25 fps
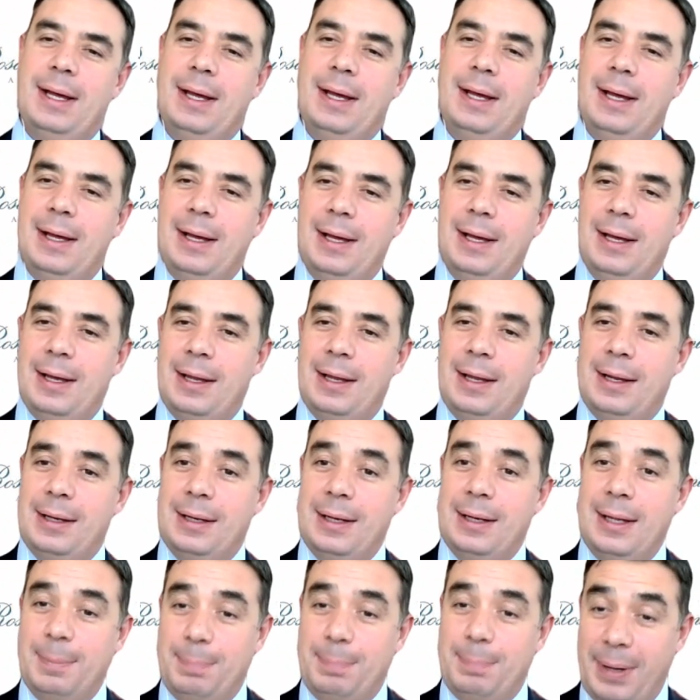
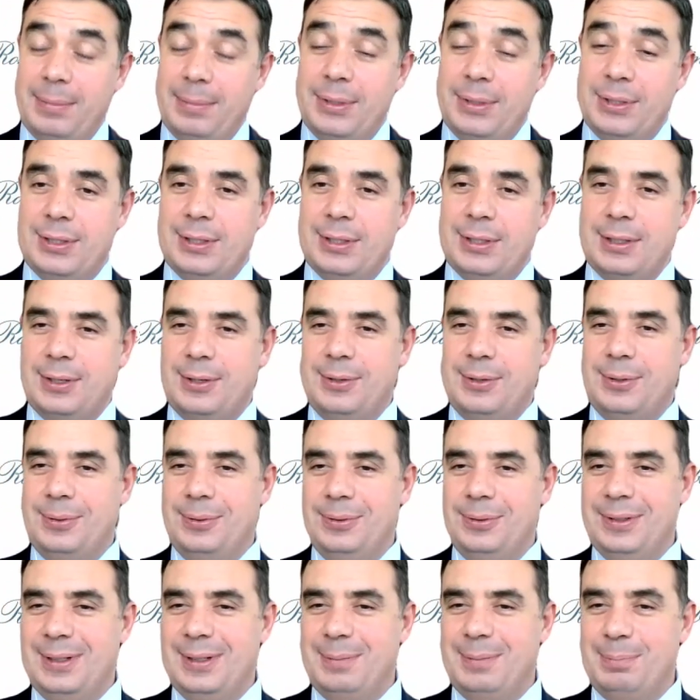a publisher
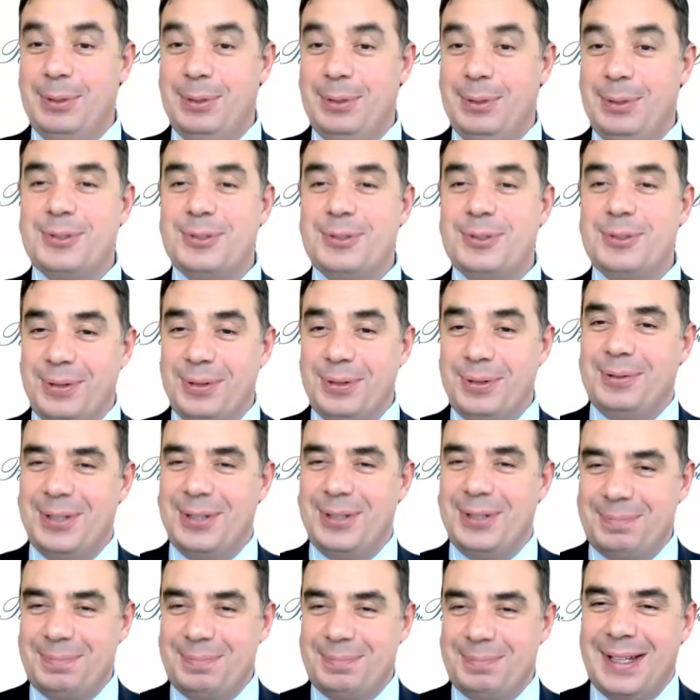called Bloomsbury,
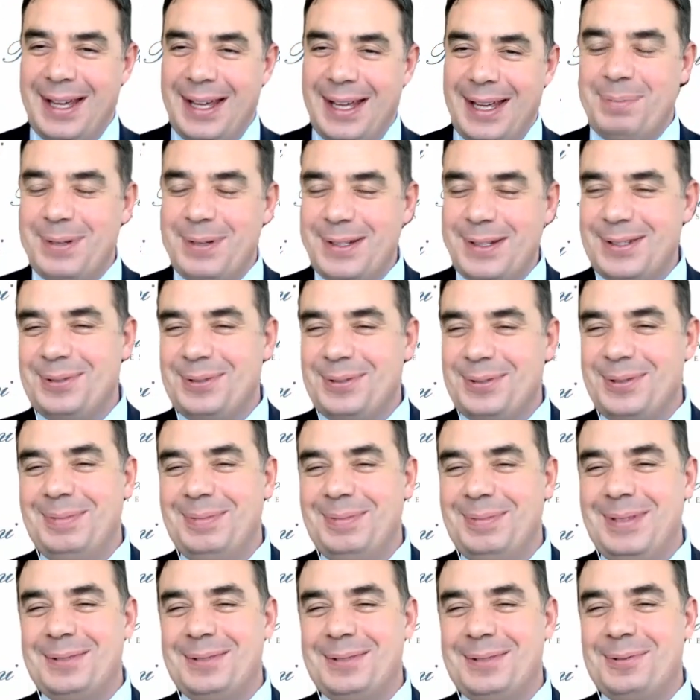which happens to
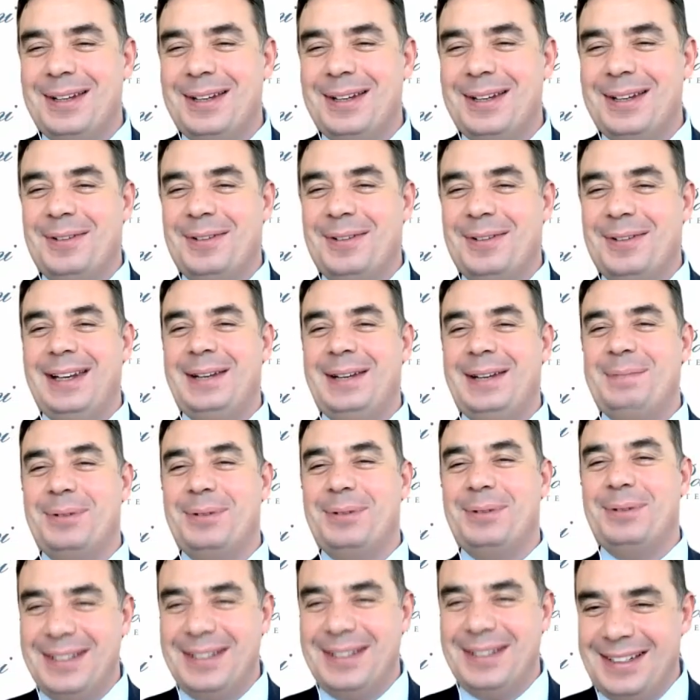be the one of Harry
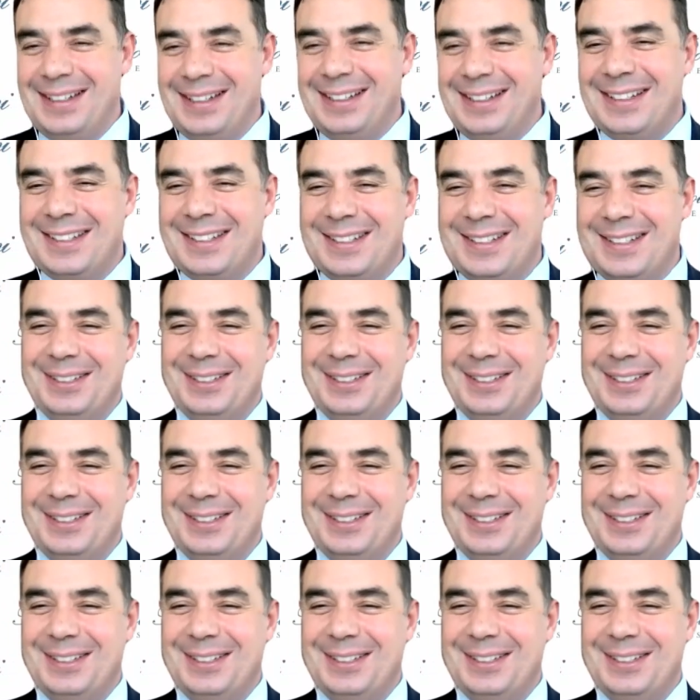Potter.